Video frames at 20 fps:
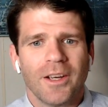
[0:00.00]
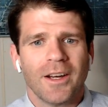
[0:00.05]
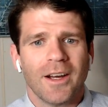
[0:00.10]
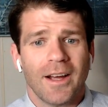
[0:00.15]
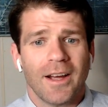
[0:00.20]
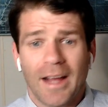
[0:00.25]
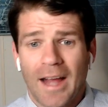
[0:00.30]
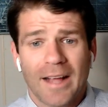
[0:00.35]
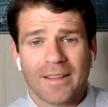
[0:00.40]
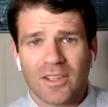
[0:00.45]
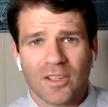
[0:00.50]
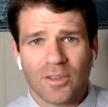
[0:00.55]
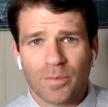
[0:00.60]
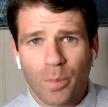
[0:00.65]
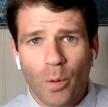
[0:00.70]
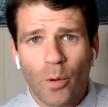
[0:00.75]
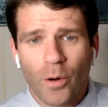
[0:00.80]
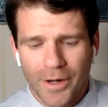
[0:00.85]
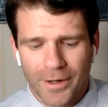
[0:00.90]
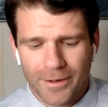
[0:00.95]
at this
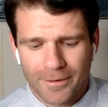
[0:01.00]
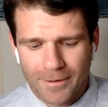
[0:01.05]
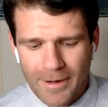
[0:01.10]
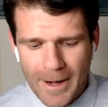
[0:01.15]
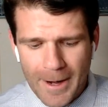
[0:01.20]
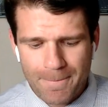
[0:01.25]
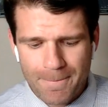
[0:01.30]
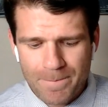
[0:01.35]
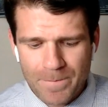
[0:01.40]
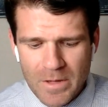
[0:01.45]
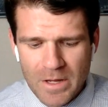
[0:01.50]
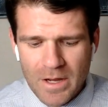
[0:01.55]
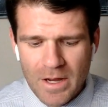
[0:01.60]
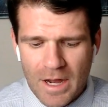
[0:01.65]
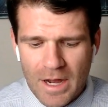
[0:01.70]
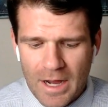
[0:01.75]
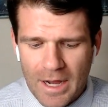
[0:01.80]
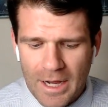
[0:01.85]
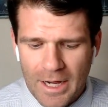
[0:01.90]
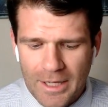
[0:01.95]
point, right?
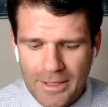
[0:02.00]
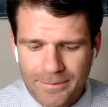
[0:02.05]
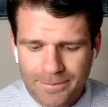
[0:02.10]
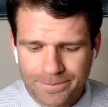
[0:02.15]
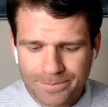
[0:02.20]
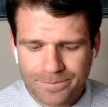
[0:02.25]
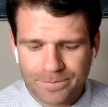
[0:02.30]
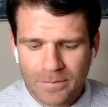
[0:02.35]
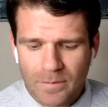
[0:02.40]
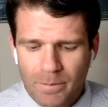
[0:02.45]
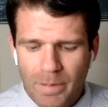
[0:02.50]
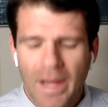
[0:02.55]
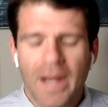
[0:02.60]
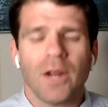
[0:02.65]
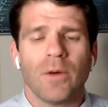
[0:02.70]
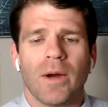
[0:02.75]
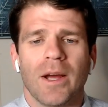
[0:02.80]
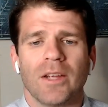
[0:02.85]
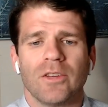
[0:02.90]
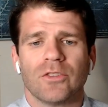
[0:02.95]
But
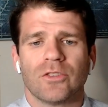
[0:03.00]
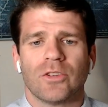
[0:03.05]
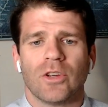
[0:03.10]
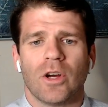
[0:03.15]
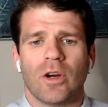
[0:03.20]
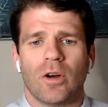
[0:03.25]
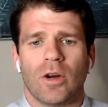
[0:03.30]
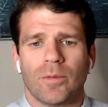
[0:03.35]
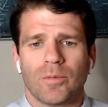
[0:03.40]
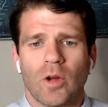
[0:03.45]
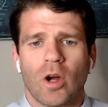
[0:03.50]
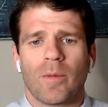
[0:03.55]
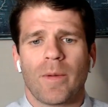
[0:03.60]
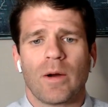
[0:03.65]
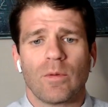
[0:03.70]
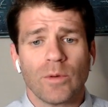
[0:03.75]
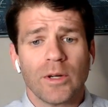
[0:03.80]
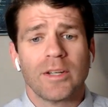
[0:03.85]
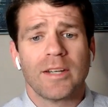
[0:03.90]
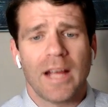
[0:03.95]
anyway, so I'm talking
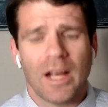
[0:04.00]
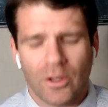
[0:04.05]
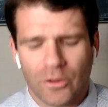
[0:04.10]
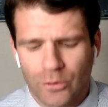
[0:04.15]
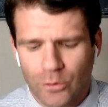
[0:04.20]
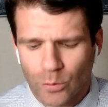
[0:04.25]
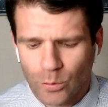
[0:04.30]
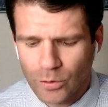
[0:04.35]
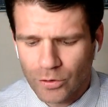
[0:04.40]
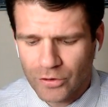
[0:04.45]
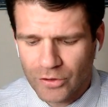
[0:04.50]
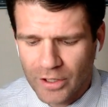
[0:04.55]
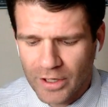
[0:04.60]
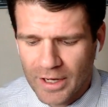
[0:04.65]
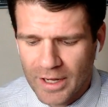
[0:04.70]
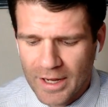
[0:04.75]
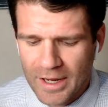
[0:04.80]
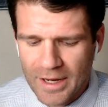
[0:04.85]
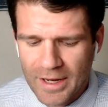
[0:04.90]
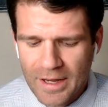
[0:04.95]
about retail stores
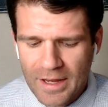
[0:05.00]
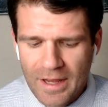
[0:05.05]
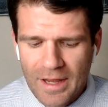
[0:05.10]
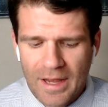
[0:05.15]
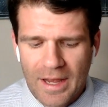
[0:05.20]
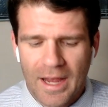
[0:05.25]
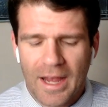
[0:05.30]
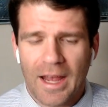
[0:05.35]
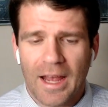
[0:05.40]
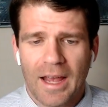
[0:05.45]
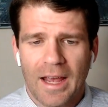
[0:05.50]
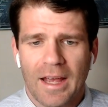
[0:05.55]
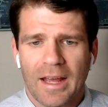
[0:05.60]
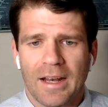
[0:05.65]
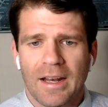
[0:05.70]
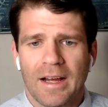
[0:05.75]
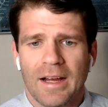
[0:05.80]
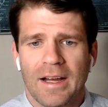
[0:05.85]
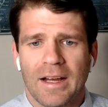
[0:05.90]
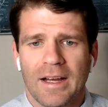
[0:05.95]
today,
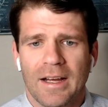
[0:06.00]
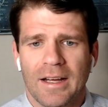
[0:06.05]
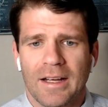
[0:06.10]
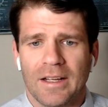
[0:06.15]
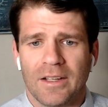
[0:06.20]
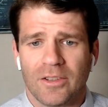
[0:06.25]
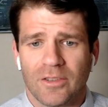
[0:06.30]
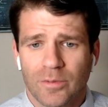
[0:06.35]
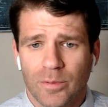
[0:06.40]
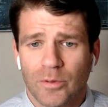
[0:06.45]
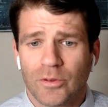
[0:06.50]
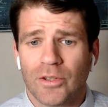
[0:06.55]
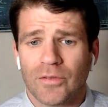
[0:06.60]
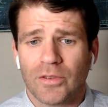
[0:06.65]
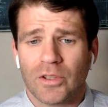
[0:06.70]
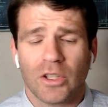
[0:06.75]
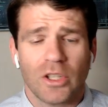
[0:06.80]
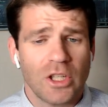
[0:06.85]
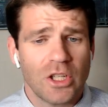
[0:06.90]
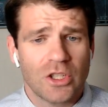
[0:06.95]
and
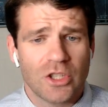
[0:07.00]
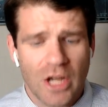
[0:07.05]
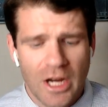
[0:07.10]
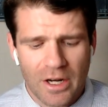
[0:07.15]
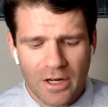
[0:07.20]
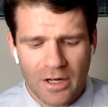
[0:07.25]
specifically J.